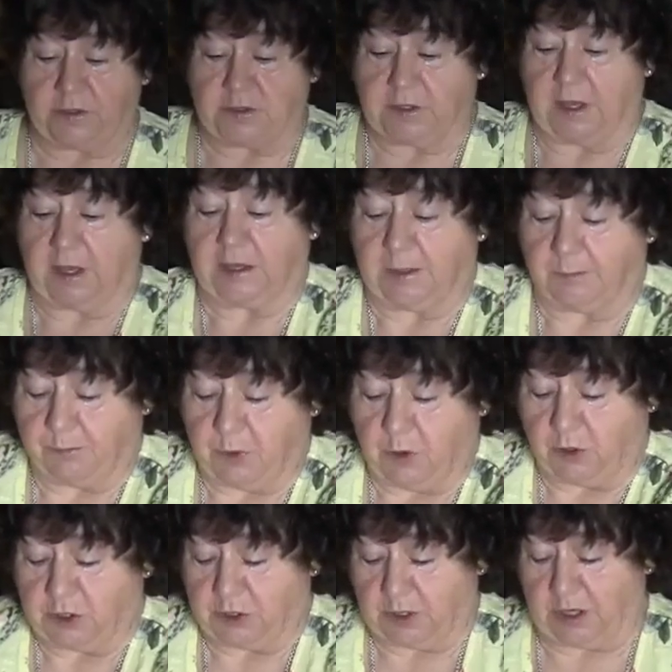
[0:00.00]
say at
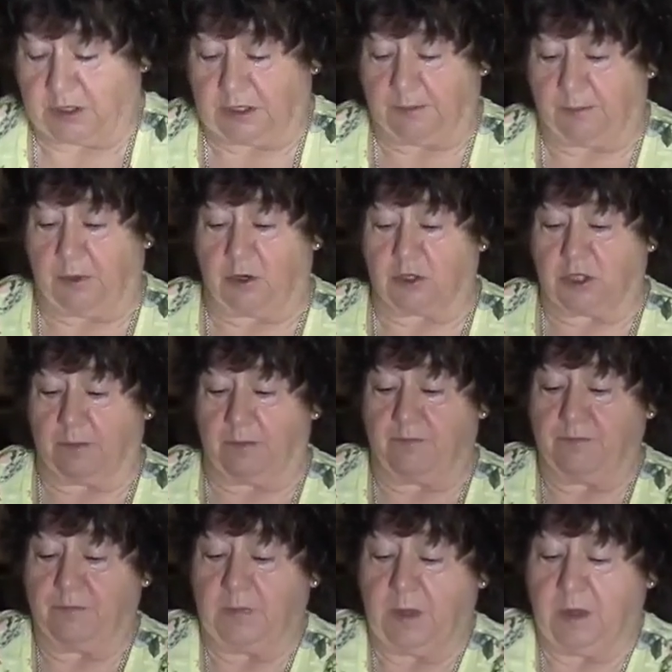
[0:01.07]
the bottom.
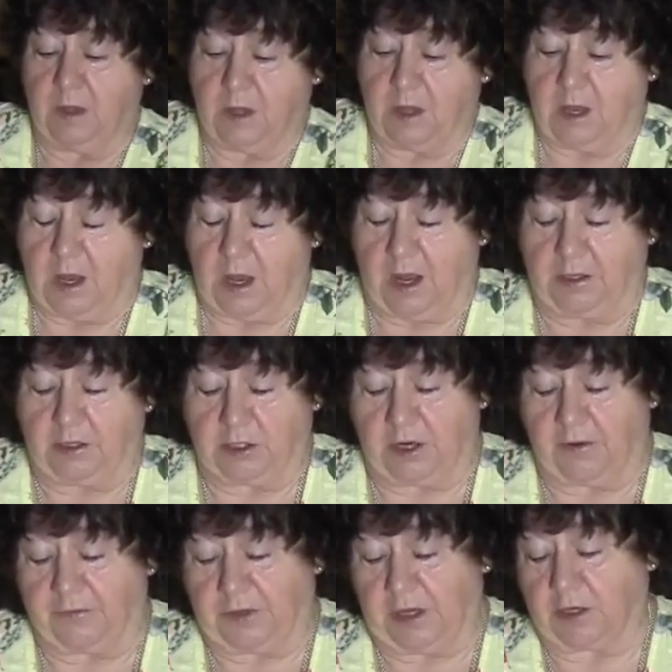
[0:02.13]
And you'd
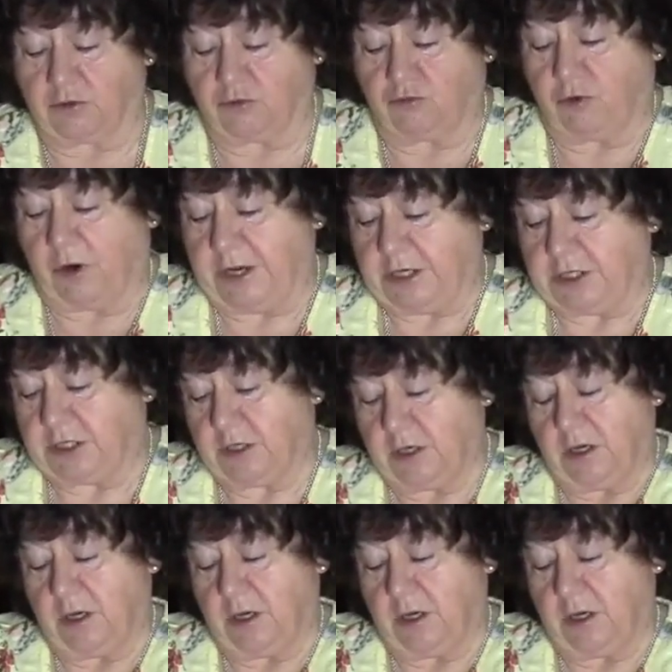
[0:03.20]
have that right